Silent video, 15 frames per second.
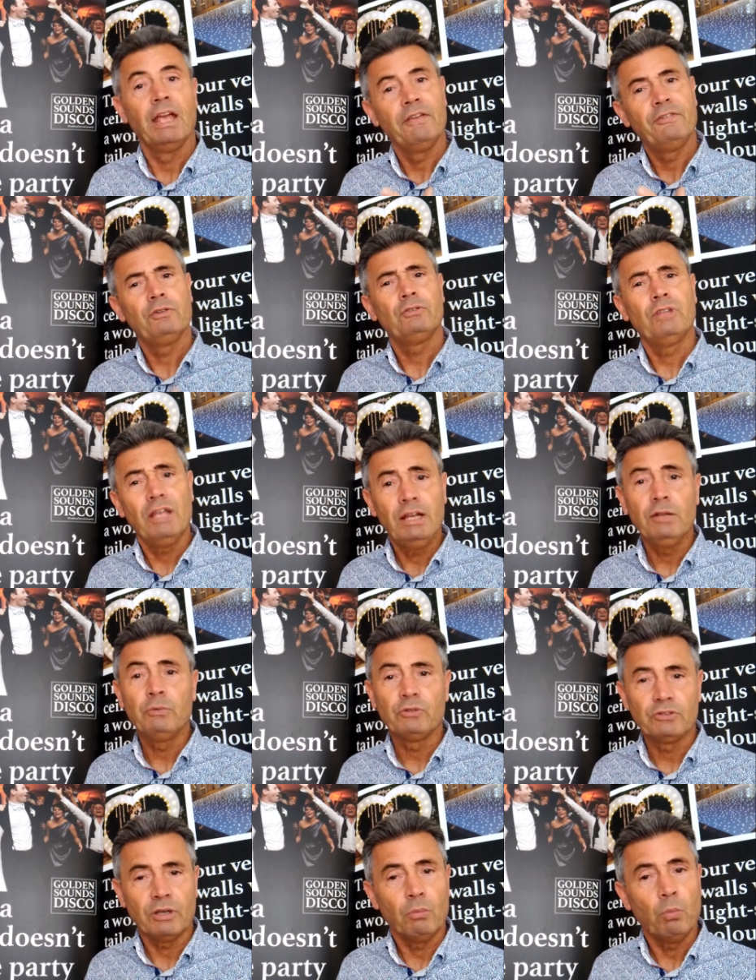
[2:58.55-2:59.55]
If you're dealing
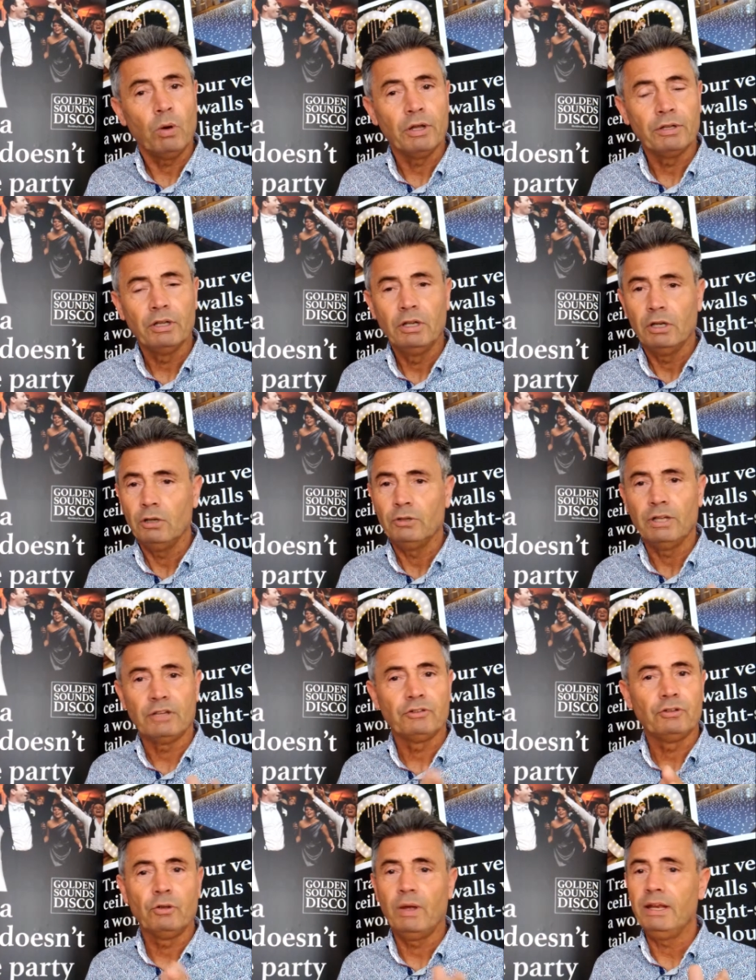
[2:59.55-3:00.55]
with someone who
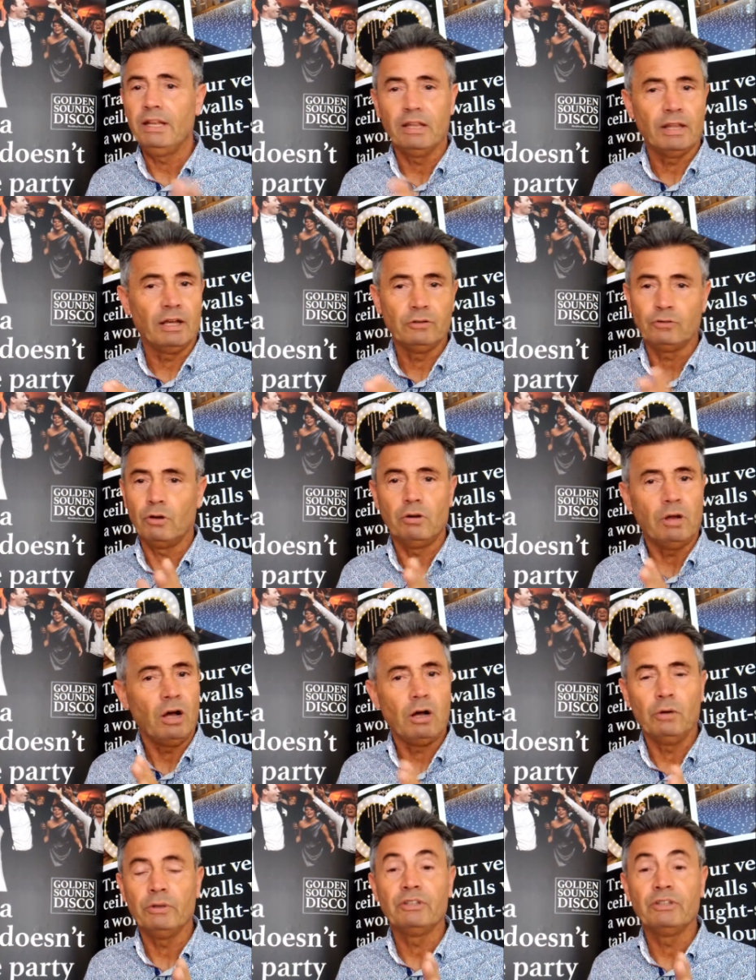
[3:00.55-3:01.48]
doesn't do any of those or